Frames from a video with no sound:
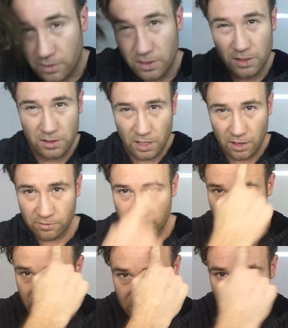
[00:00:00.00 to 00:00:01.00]
doesn't have
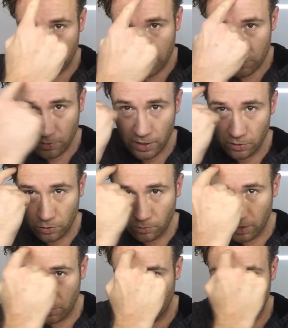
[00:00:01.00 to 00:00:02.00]
V's going this way all the way
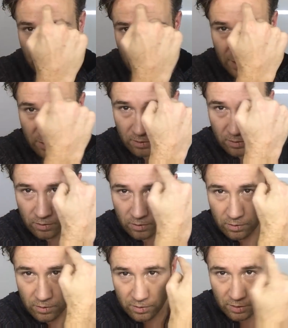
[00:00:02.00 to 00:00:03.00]
along like that.
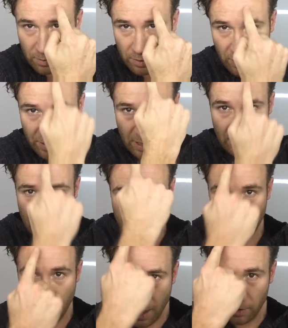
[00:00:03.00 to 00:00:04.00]
They'll be going like
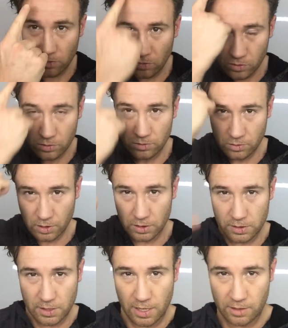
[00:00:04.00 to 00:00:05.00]
that
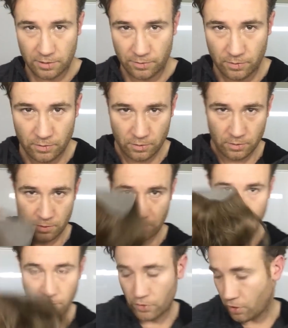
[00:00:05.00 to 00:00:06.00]
instead.
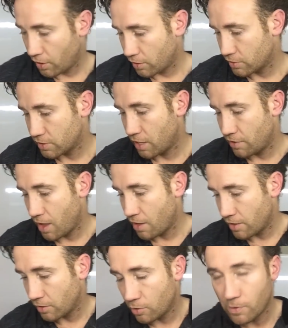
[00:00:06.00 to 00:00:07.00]
If you don't understand that,
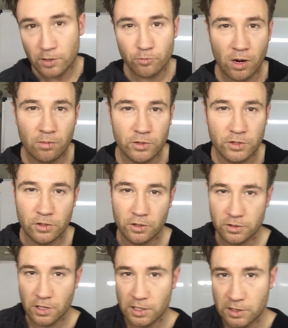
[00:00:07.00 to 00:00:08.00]
then go back to primary school,
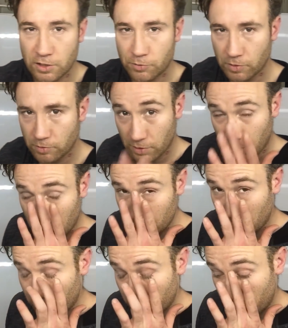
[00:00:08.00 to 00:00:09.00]
because I just
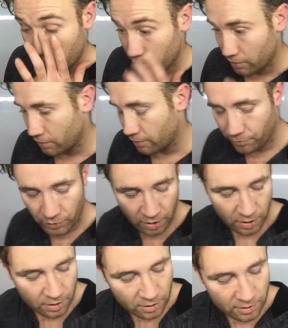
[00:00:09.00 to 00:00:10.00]
explained it very clearly.
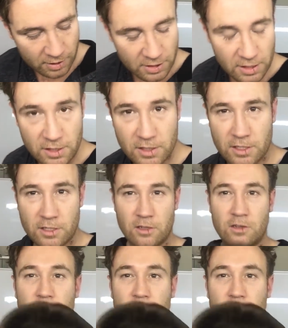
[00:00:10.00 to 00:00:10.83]
This is